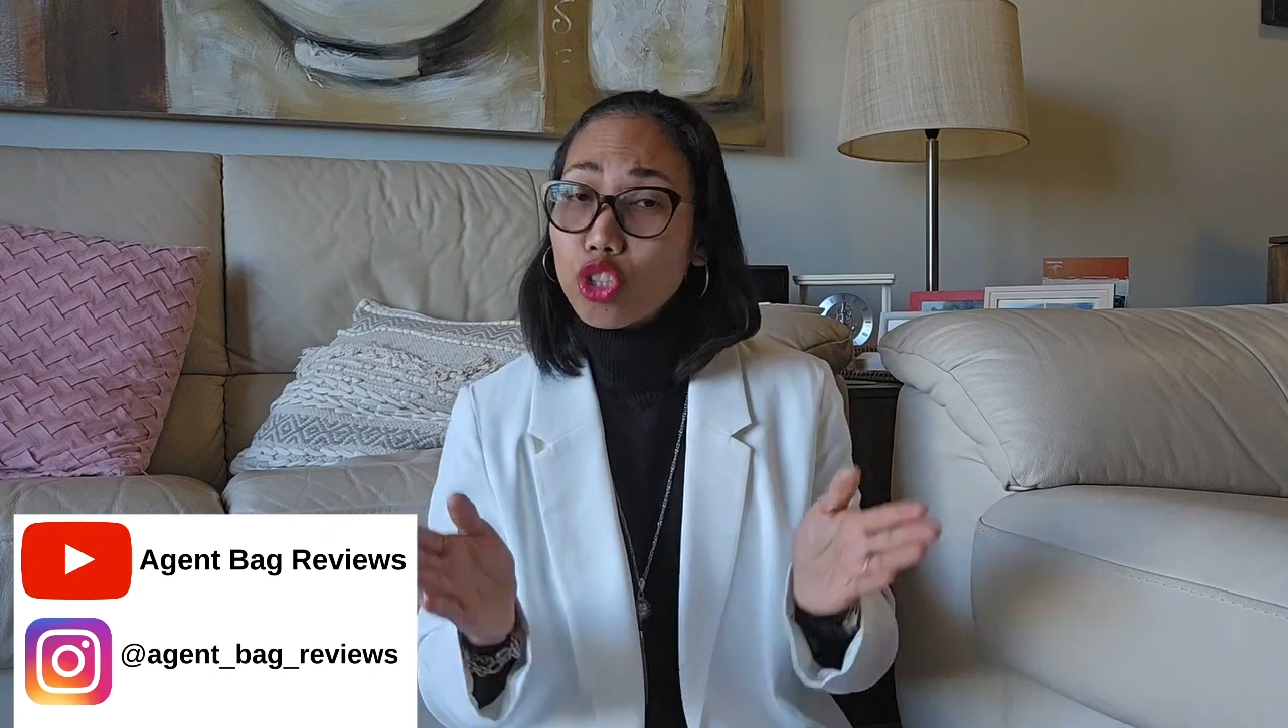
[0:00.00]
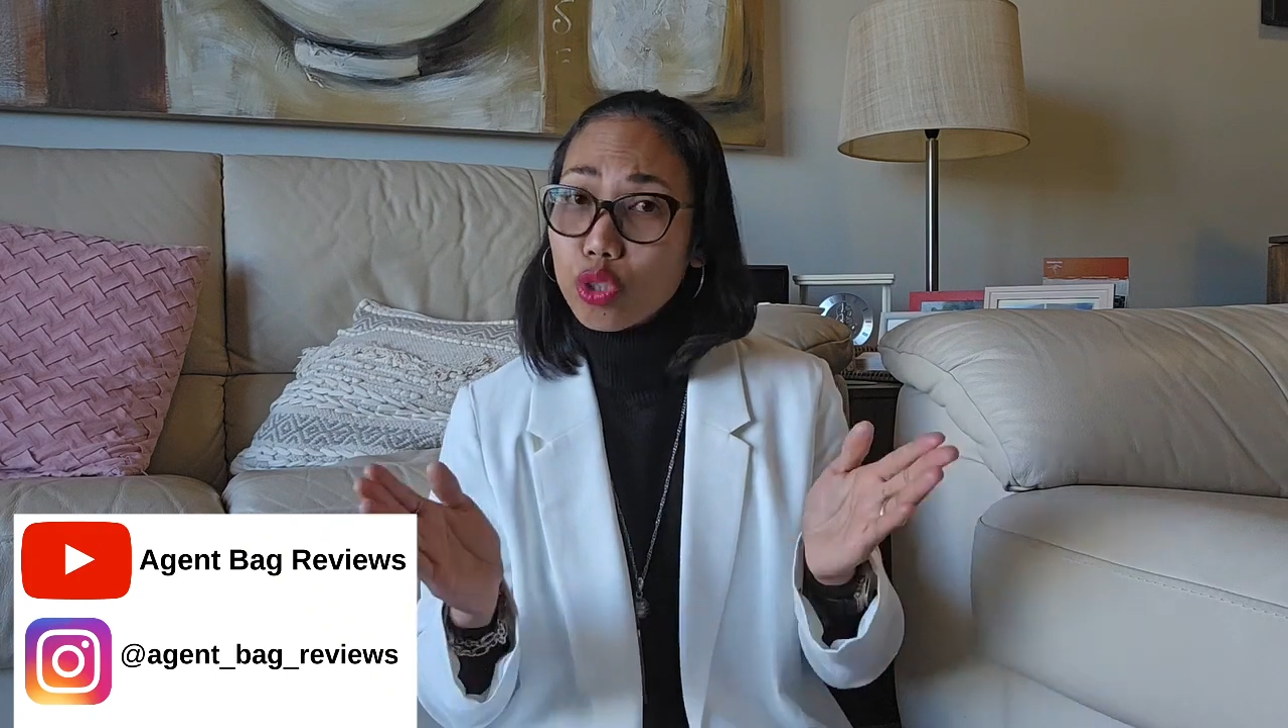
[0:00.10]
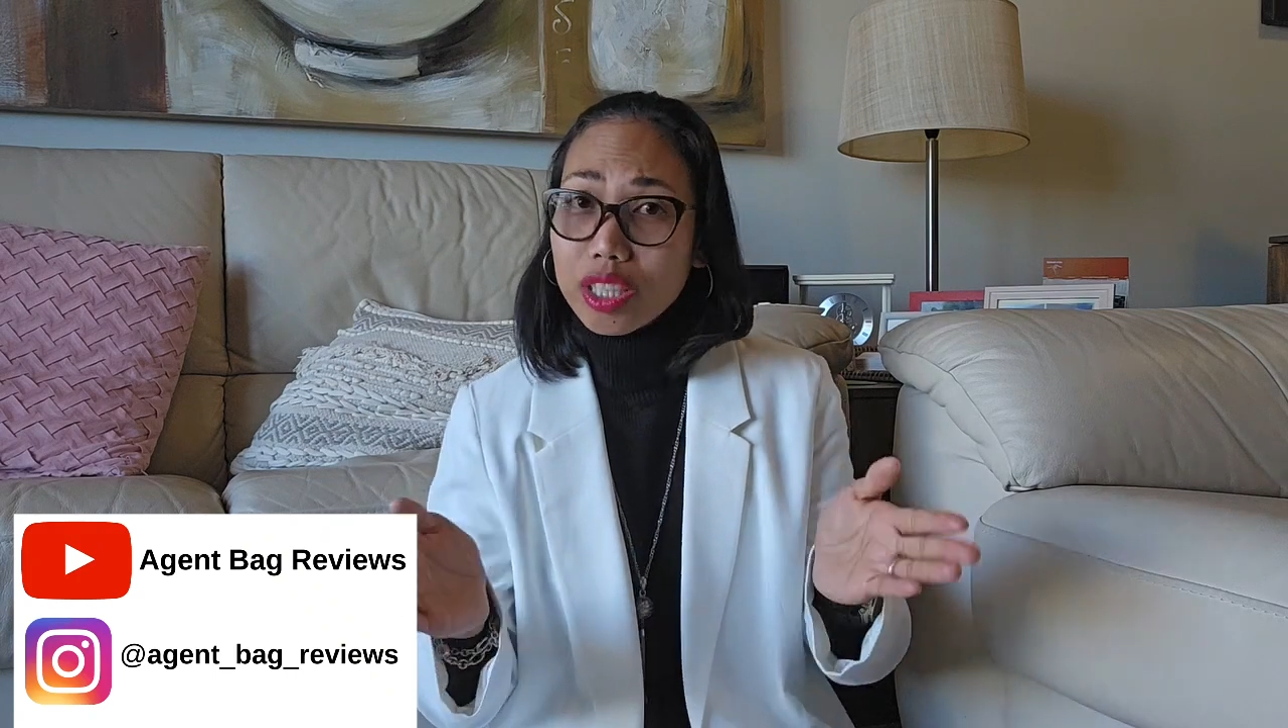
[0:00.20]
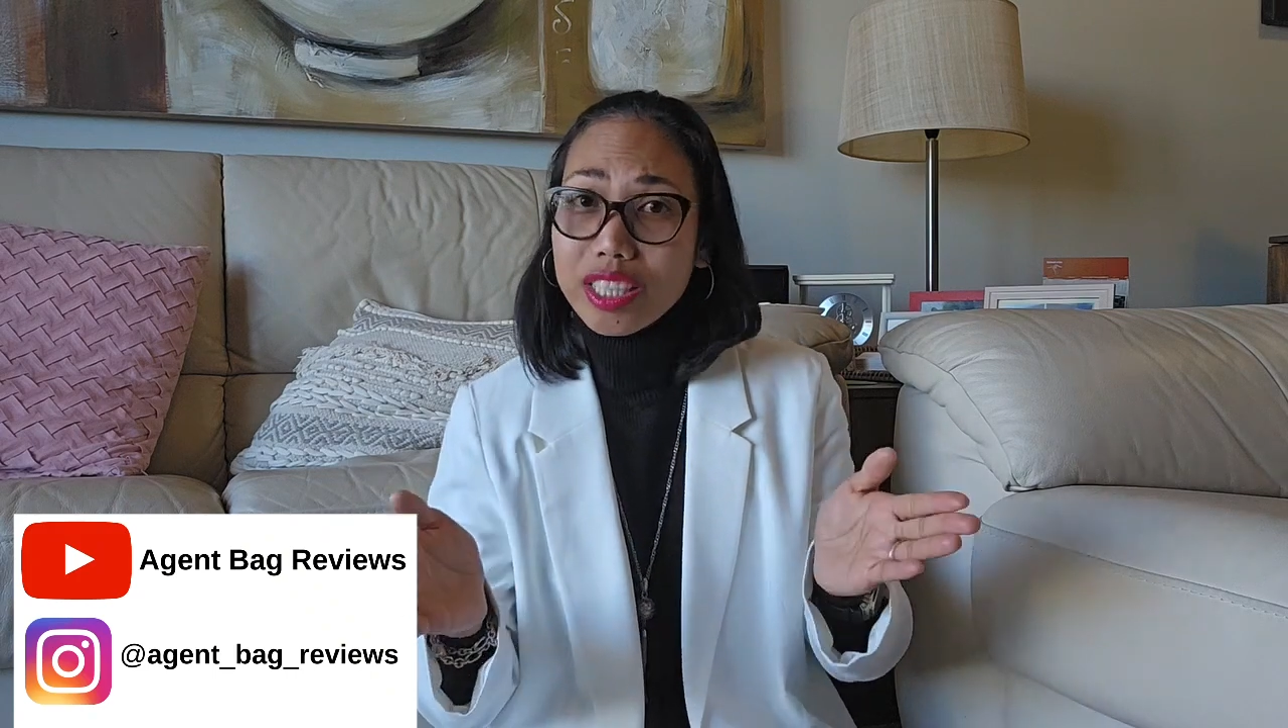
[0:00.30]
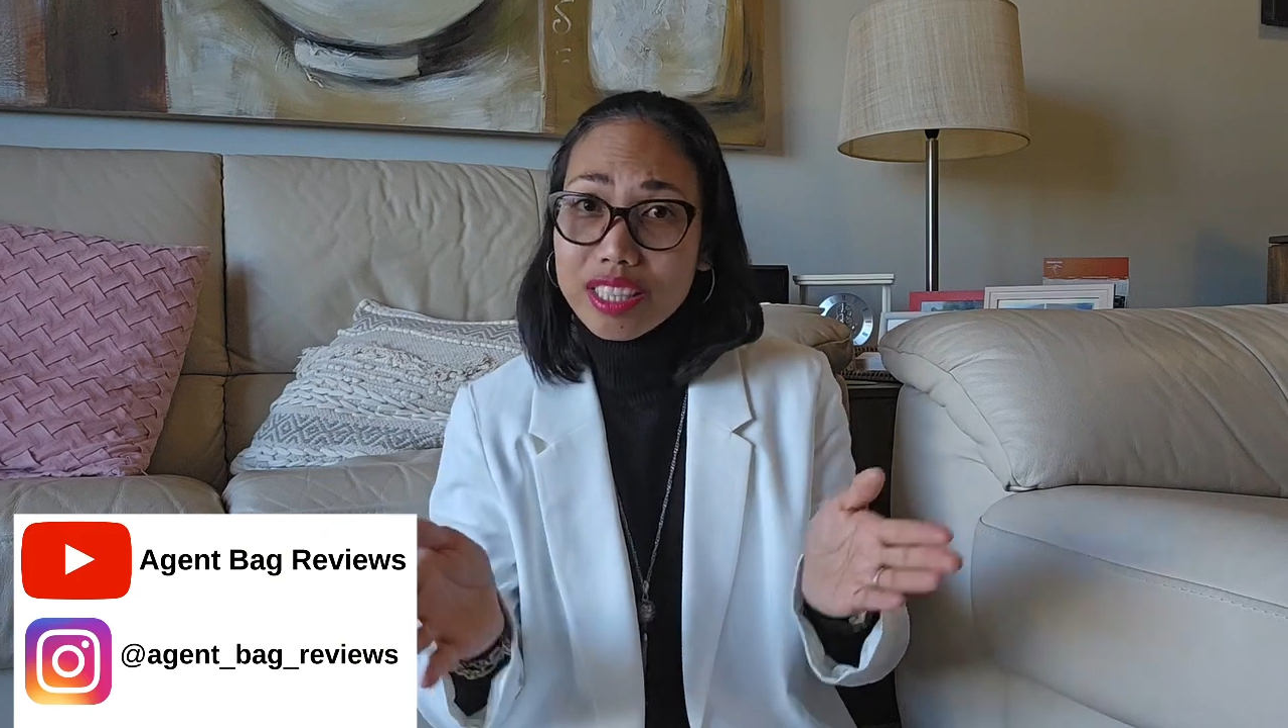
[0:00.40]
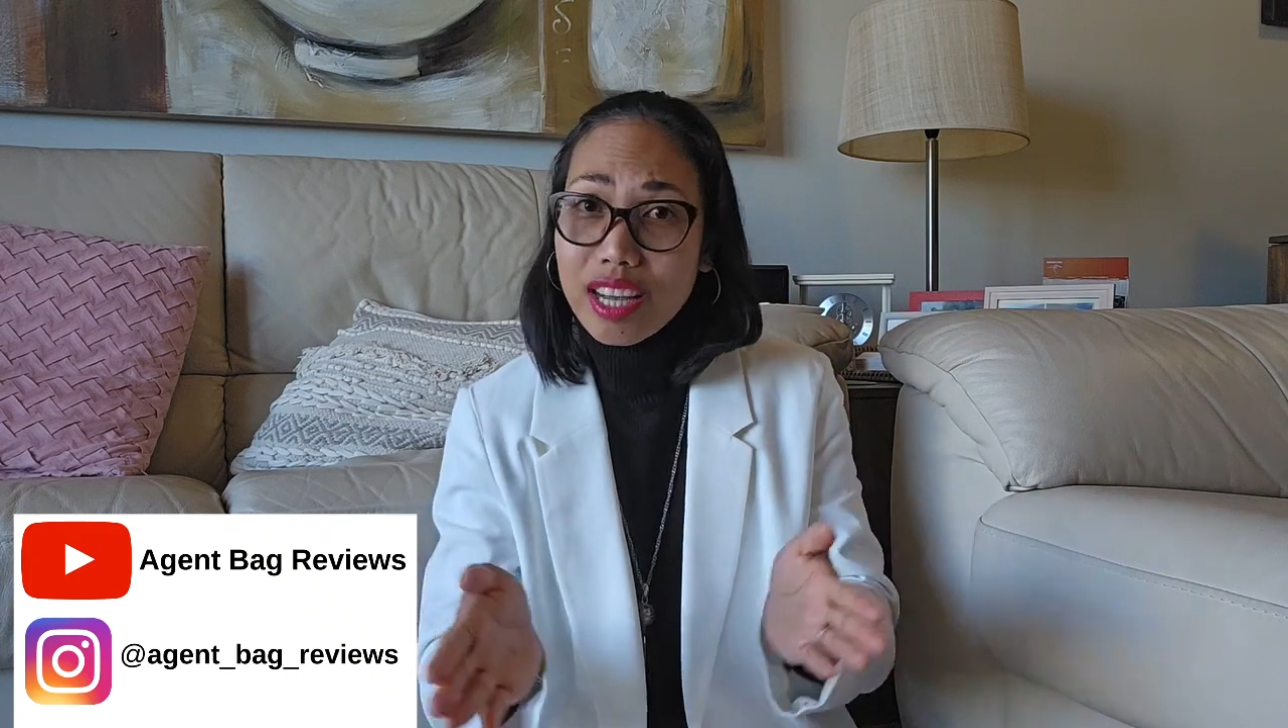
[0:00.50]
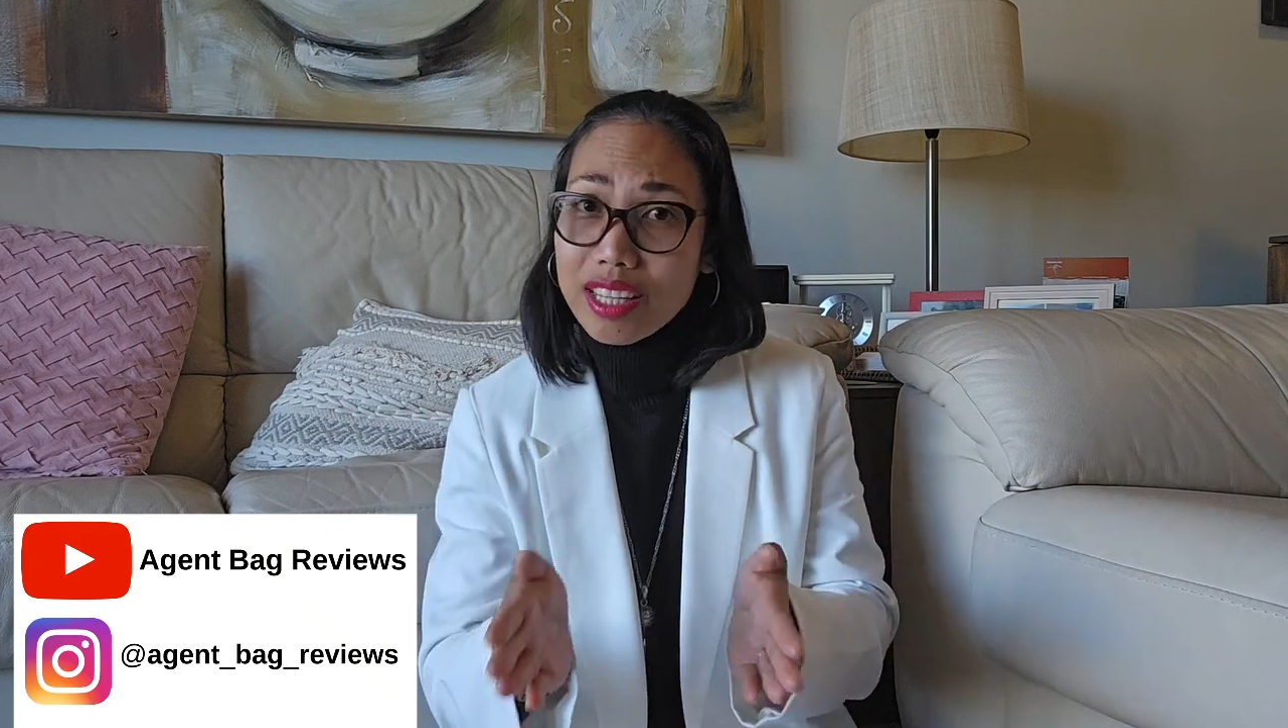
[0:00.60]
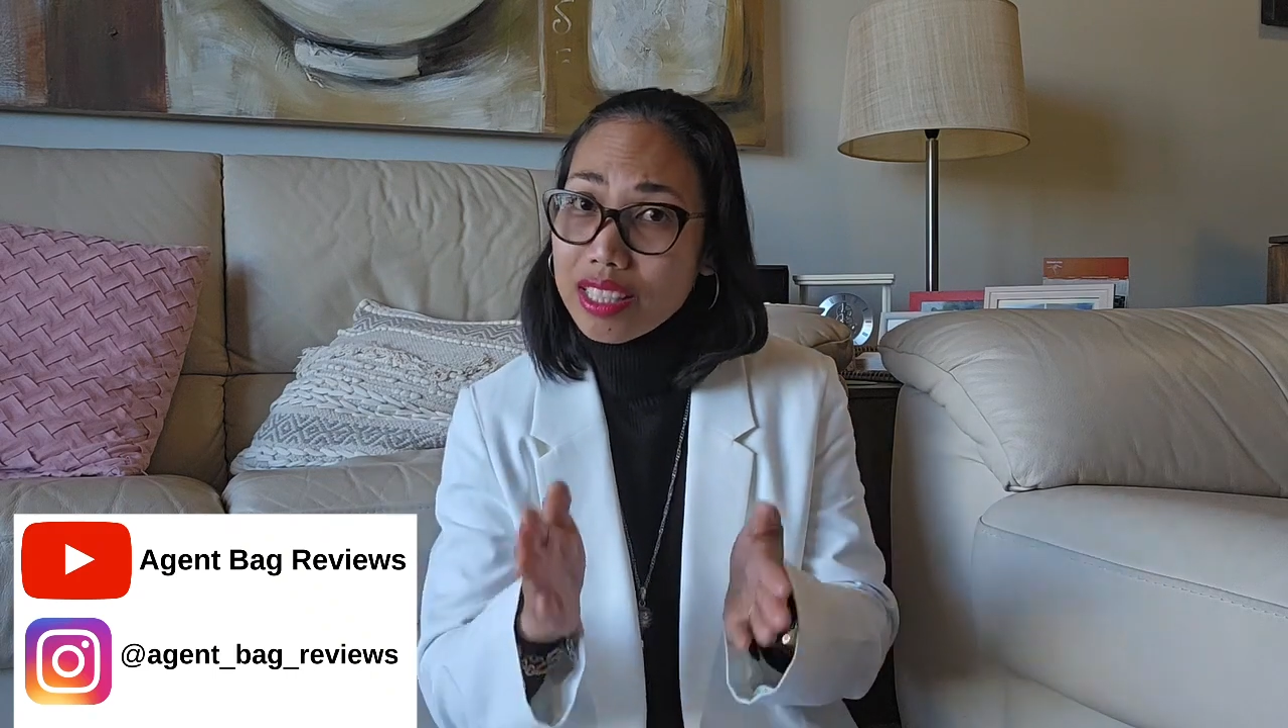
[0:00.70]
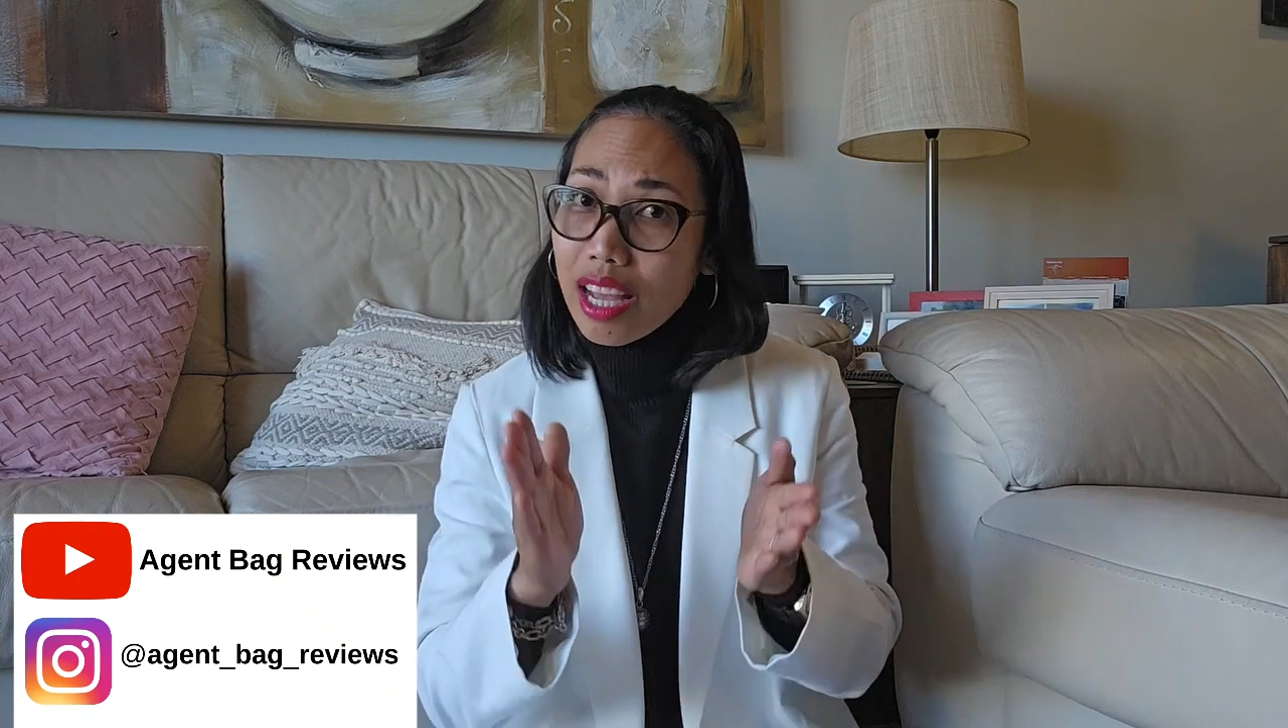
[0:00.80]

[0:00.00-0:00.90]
Julie does